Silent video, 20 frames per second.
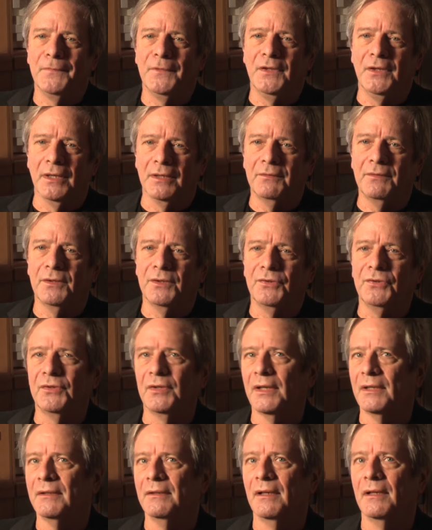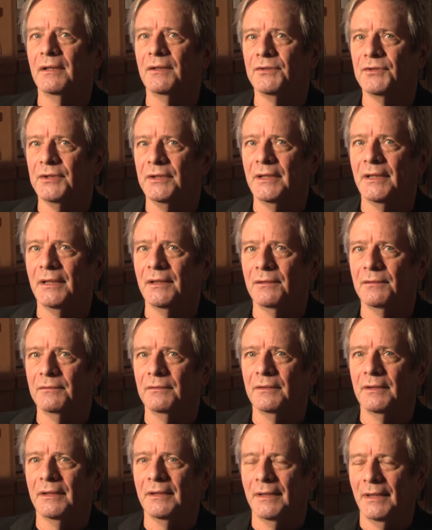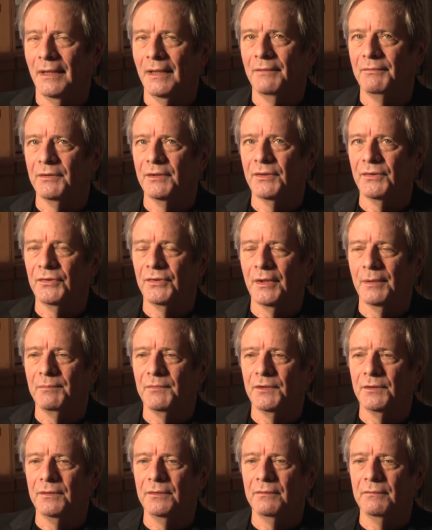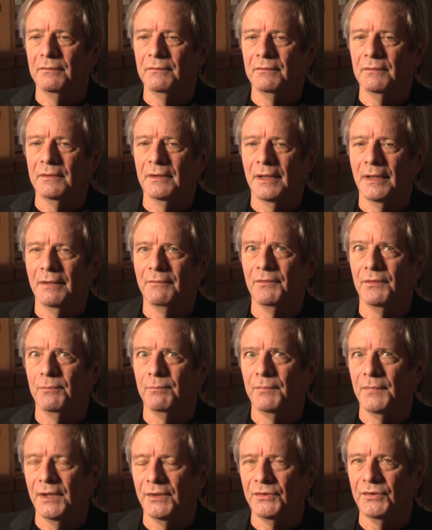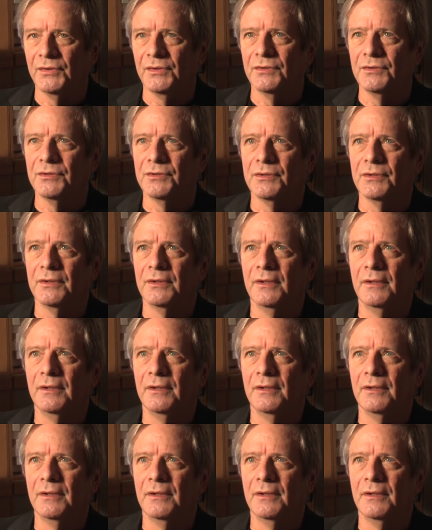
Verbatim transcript: get this technology out and have it accepted, have the message